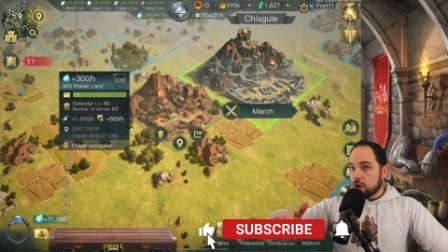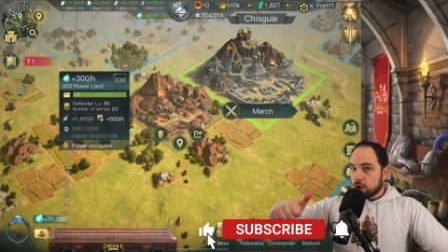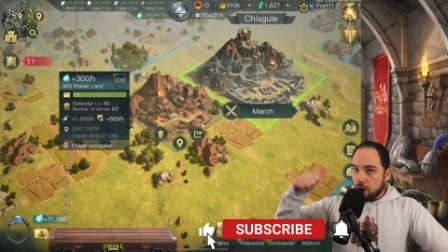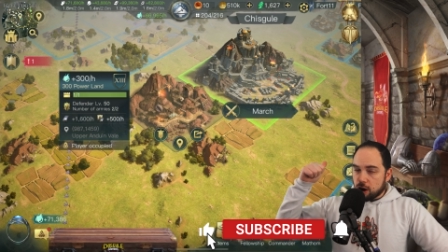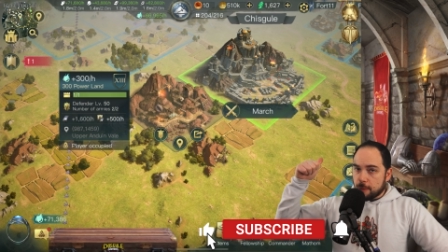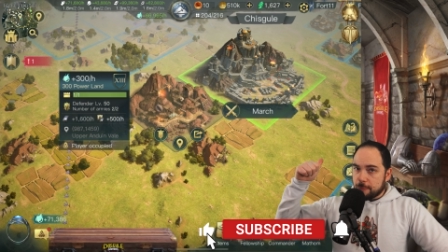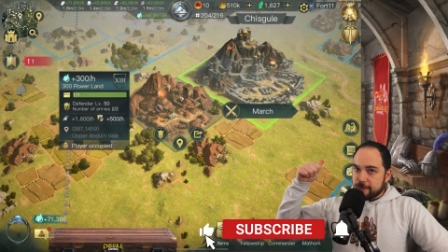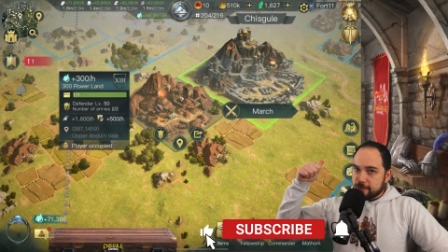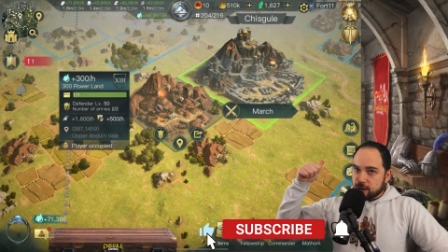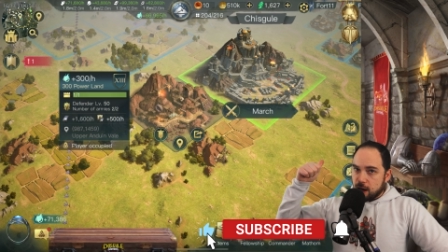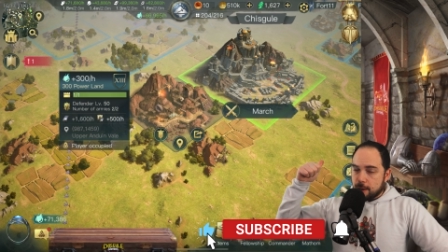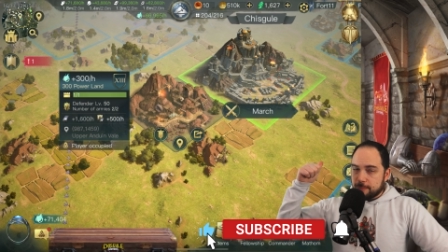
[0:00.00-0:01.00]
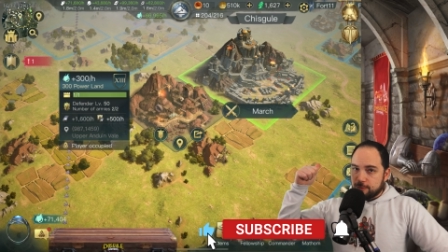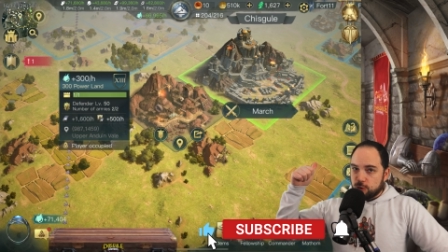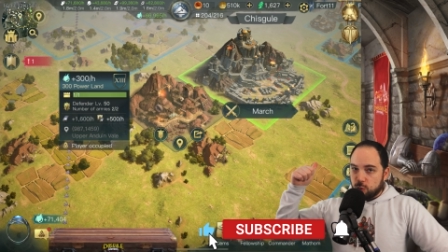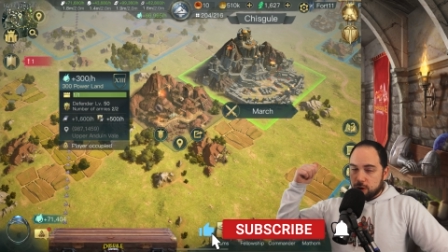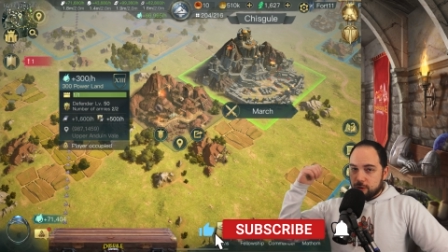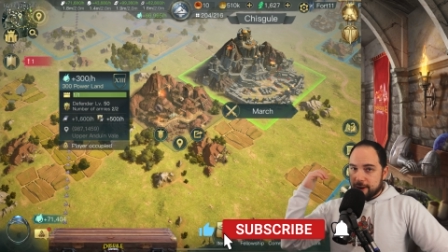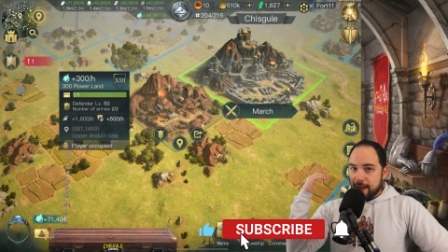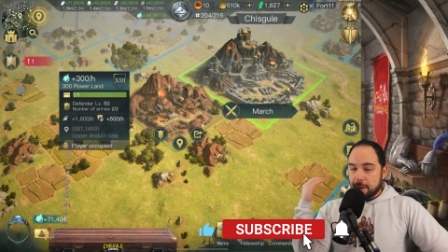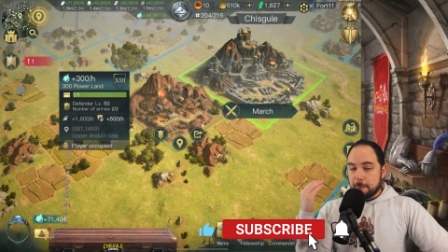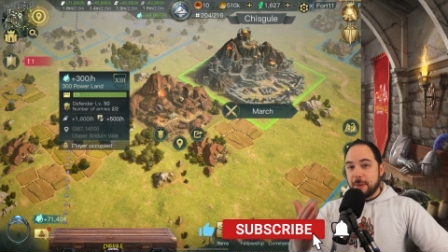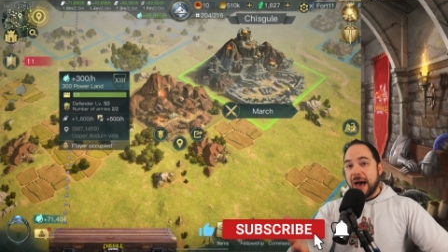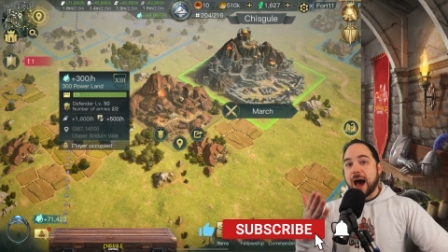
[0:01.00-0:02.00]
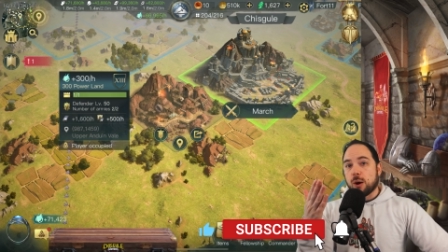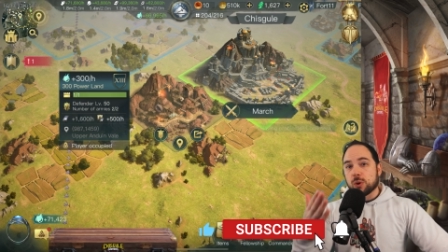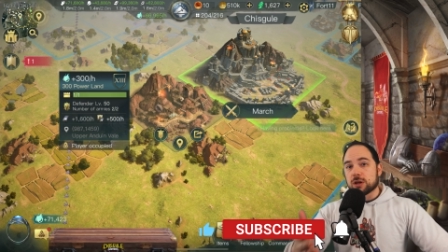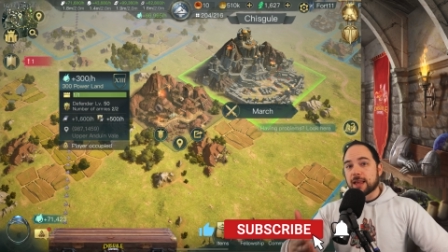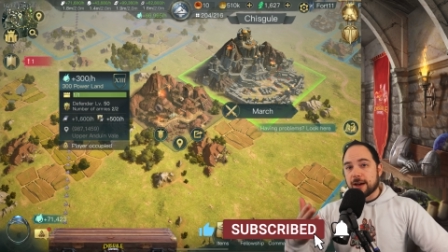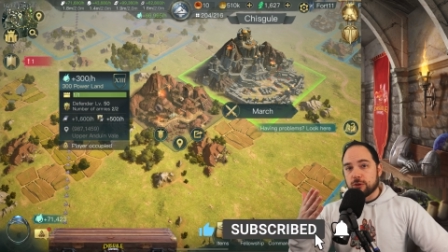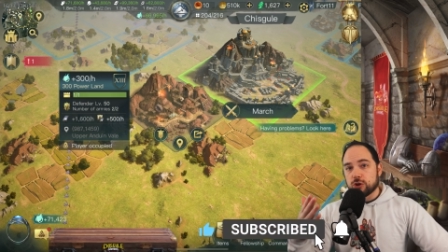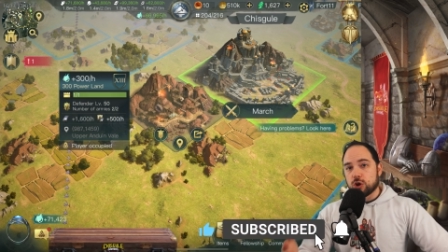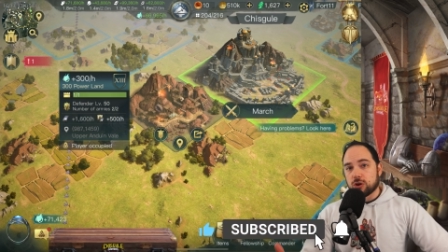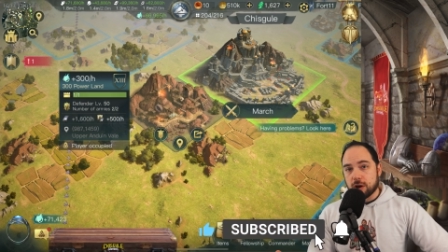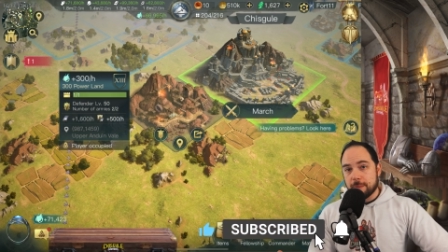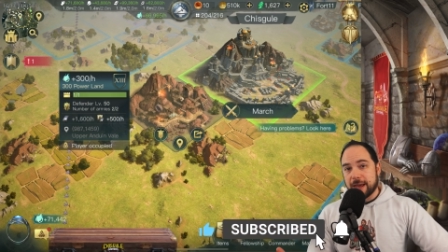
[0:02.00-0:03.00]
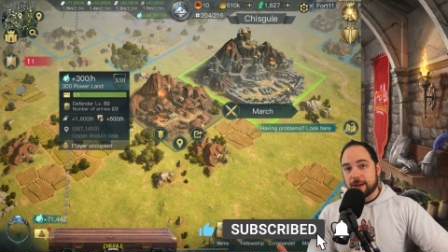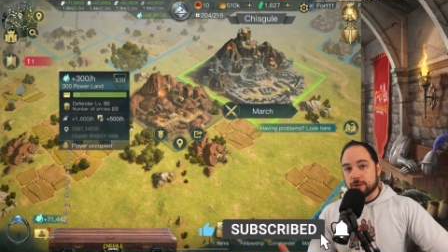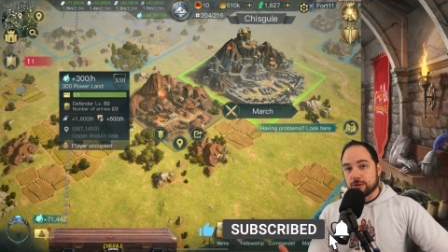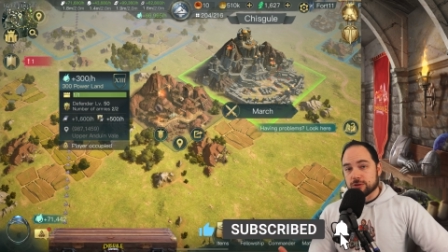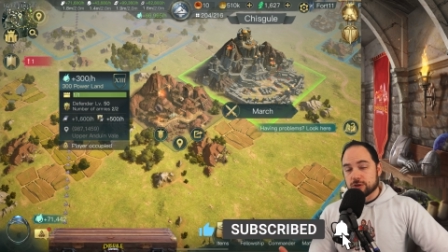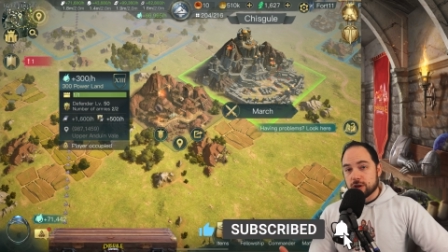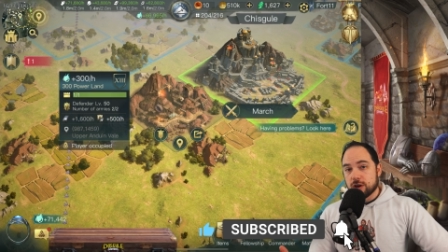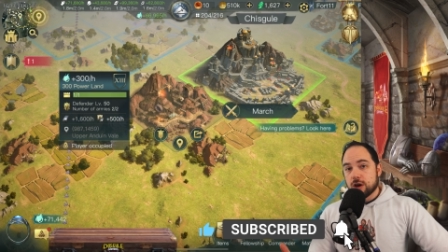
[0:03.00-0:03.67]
Card up in the top if you're wondering how to power level your commanders